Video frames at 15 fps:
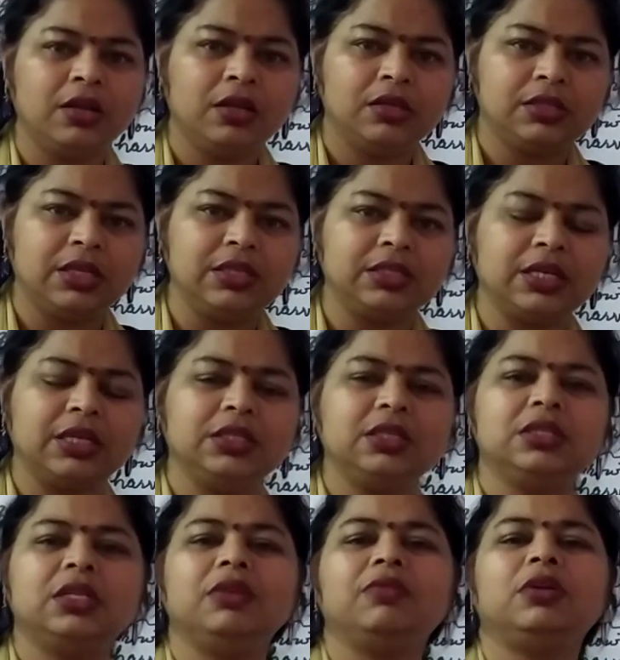Since
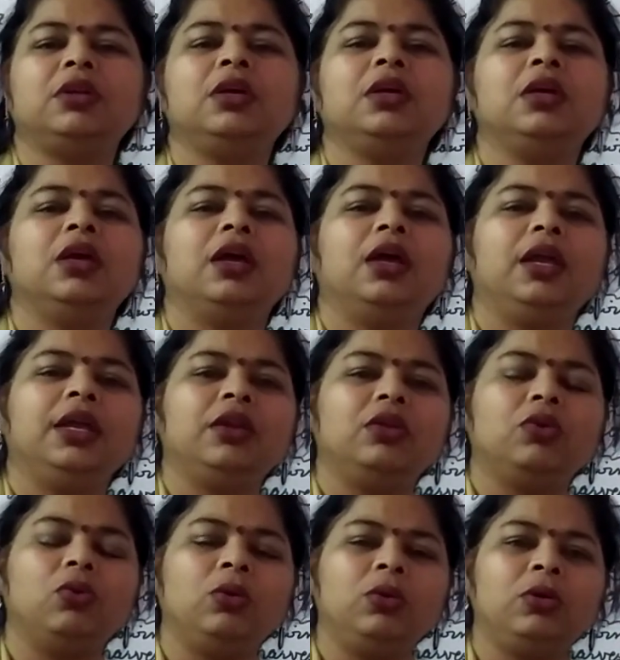ages they were
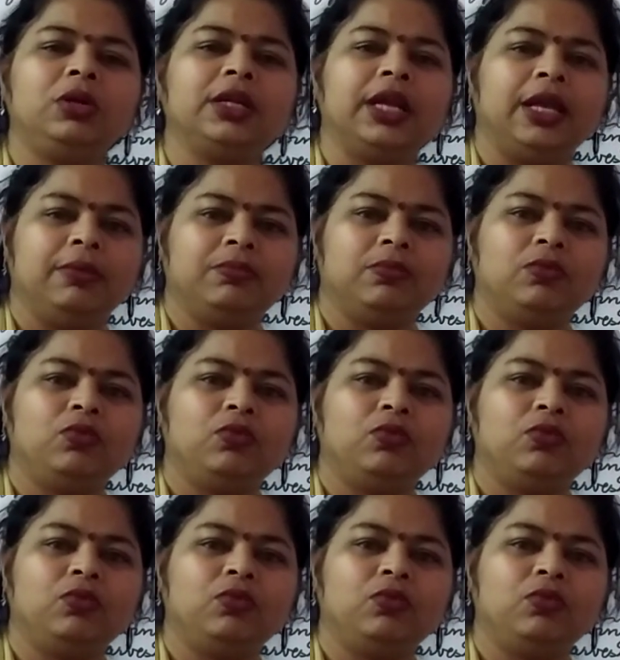in old time.